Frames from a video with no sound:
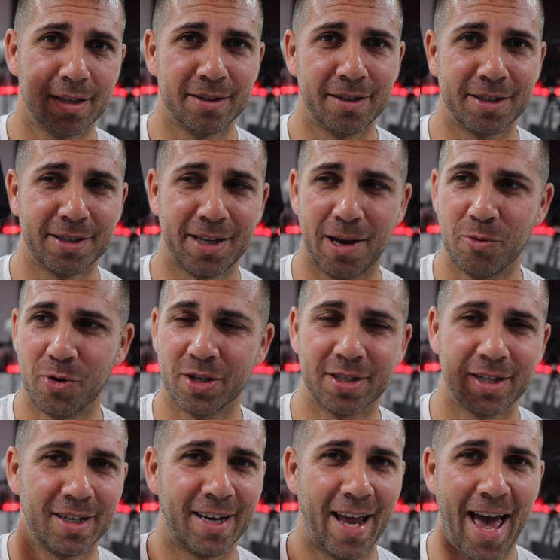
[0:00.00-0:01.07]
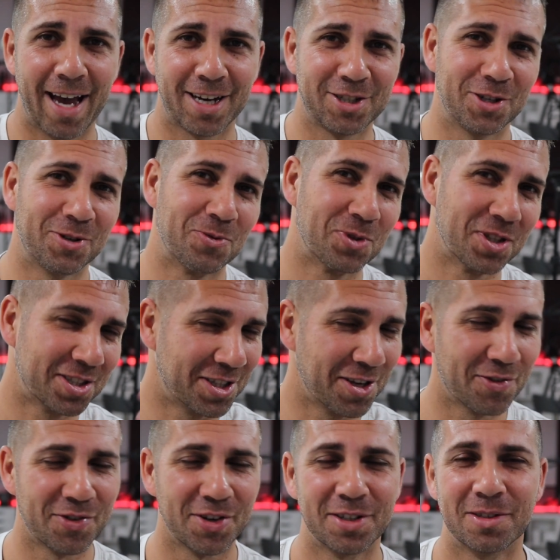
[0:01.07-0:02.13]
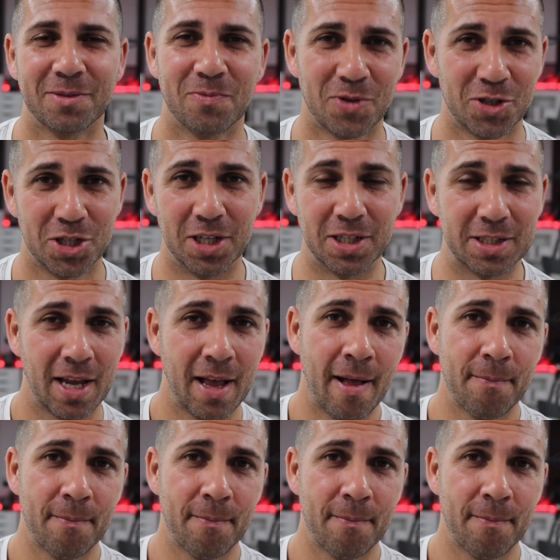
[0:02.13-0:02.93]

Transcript: the Sabrents in action with different machines.